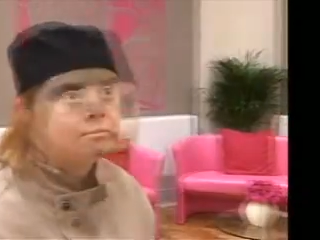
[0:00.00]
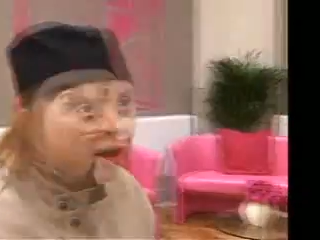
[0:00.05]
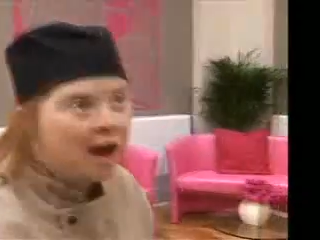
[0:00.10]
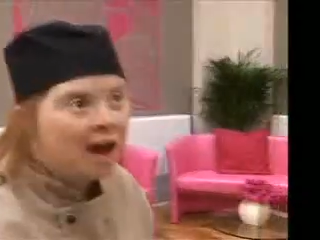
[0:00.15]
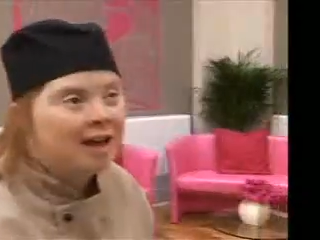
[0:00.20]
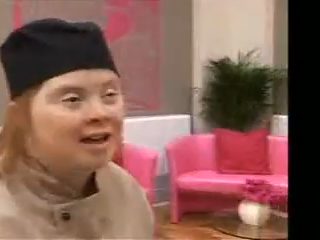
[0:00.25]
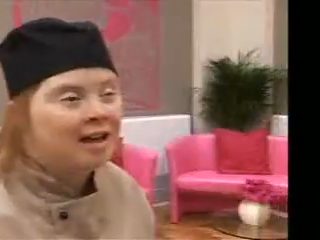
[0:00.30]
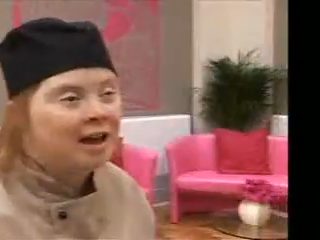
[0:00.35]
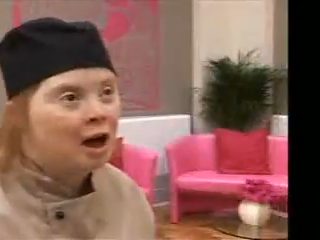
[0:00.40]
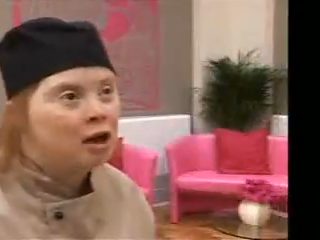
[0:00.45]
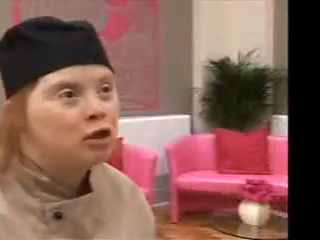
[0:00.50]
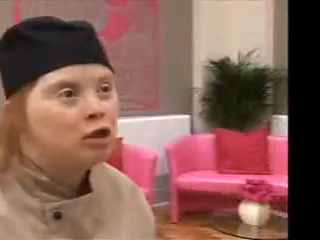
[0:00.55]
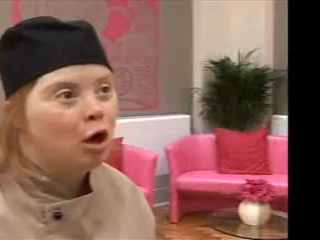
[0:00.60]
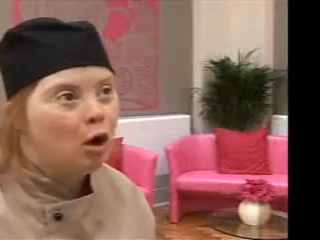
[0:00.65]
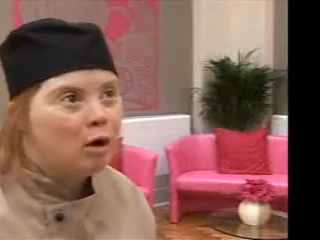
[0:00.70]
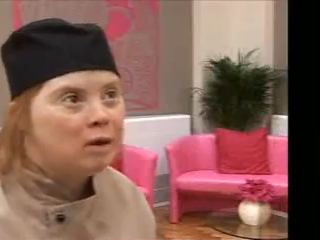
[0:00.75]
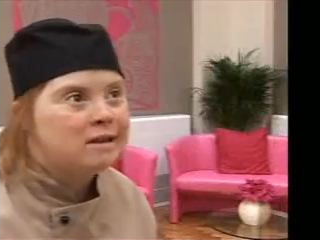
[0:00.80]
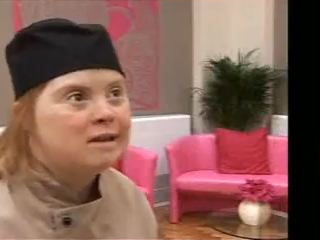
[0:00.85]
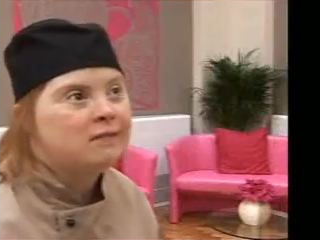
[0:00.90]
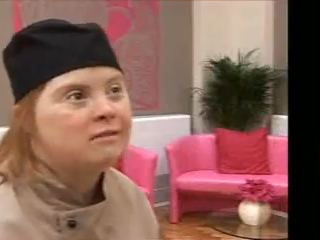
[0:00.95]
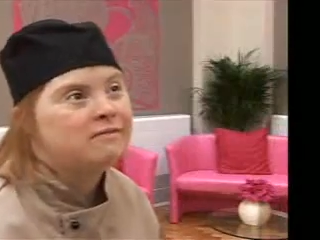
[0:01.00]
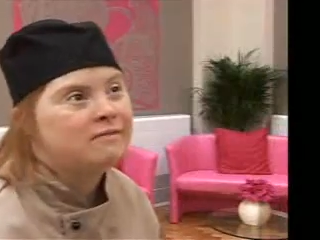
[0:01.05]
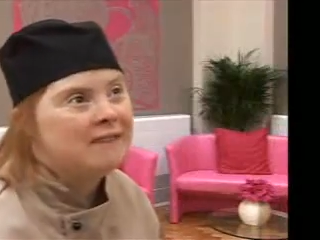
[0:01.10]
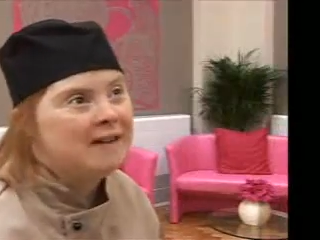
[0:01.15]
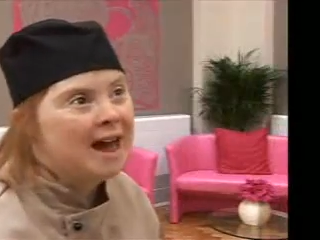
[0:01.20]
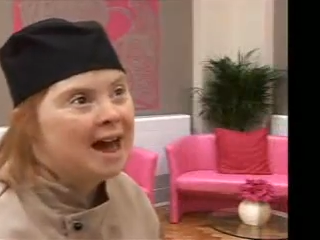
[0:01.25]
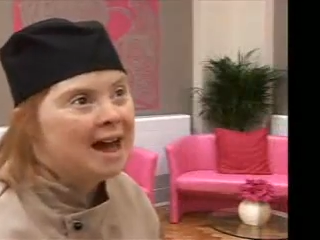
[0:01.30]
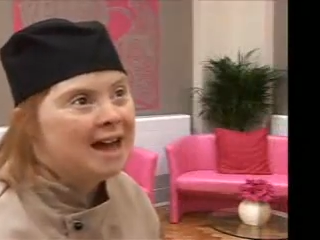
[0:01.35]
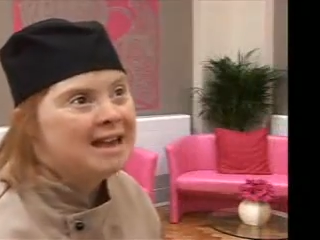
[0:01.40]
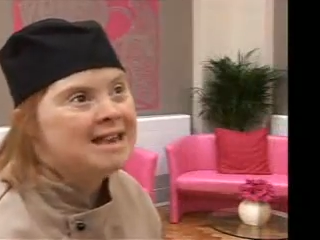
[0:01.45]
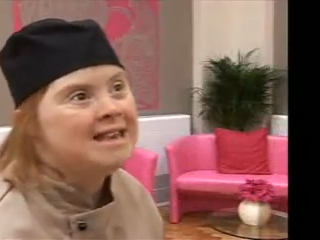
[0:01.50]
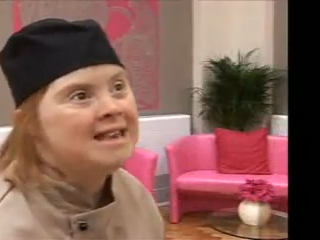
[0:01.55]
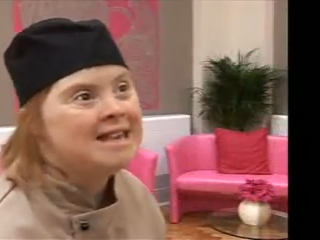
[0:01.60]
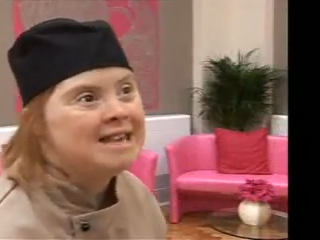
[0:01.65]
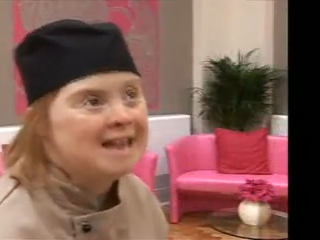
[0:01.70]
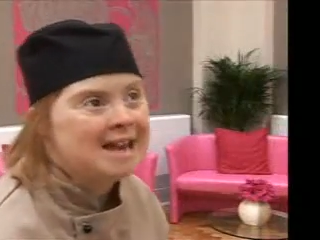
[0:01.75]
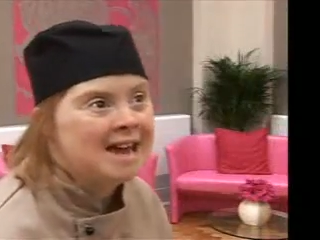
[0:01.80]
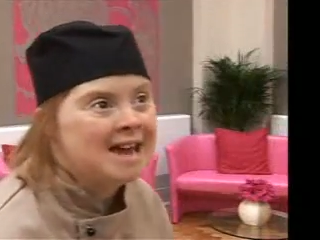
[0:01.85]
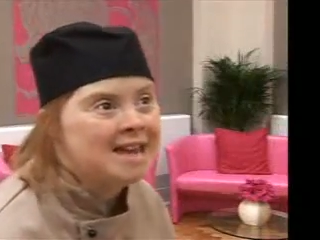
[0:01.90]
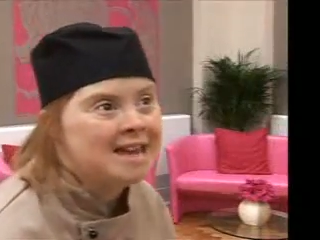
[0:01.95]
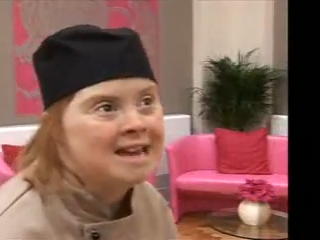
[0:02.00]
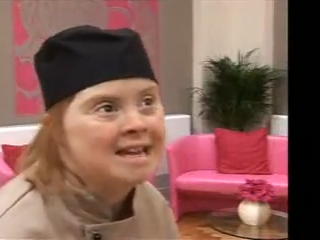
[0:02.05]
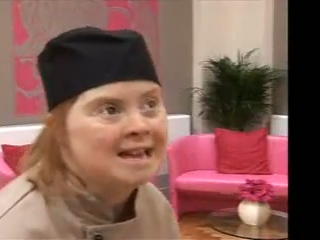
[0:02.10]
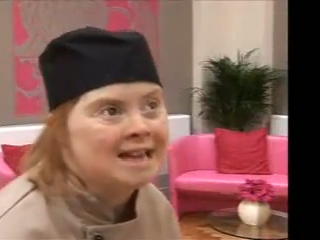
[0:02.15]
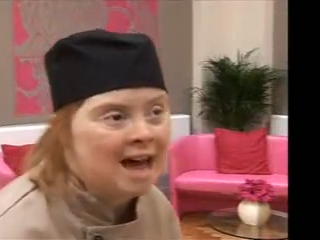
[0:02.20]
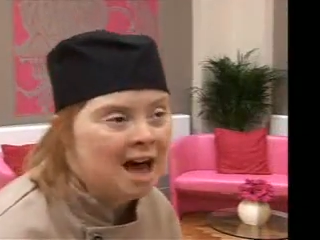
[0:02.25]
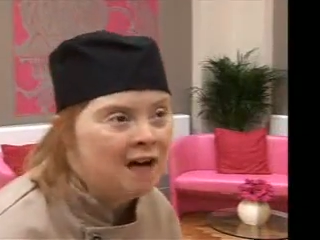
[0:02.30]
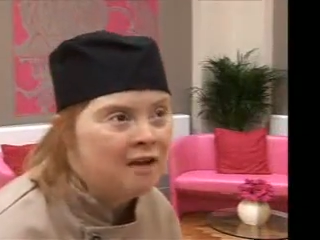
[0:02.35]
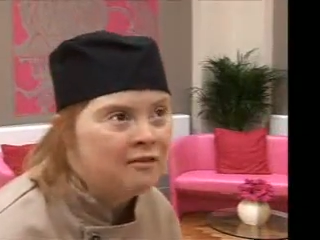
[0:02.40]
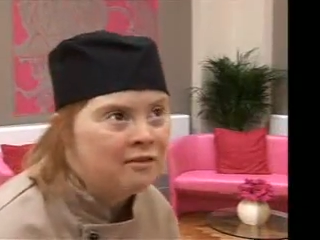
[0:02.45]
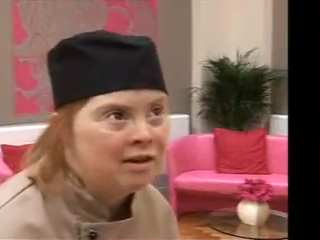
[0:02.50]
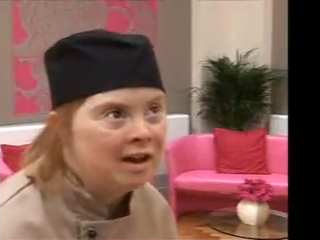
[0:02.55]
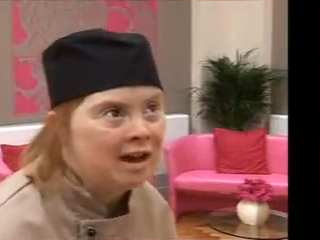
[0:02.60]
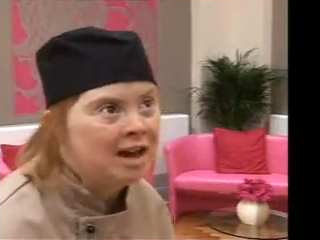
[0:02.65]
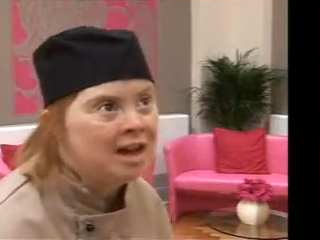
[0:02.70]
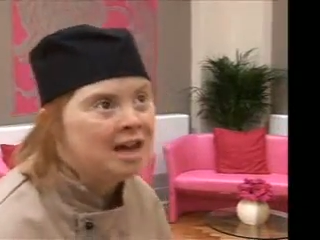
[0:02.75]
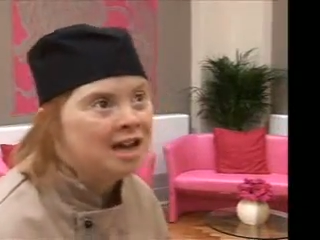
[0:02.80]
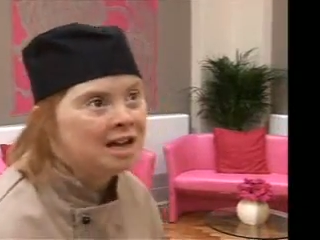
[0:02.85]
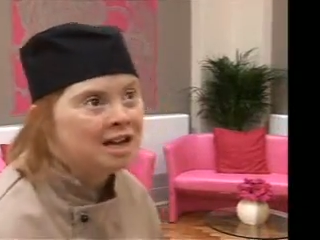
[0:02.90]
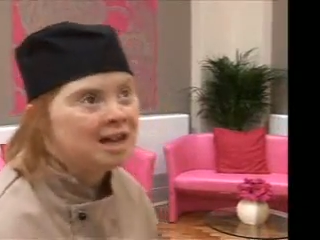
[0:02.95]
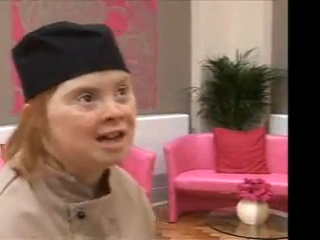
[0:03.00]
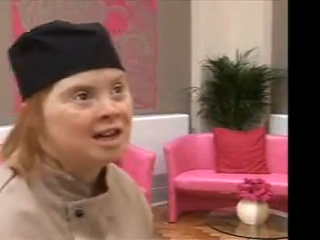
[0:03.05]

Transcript: I've got lots of friends in this cafe.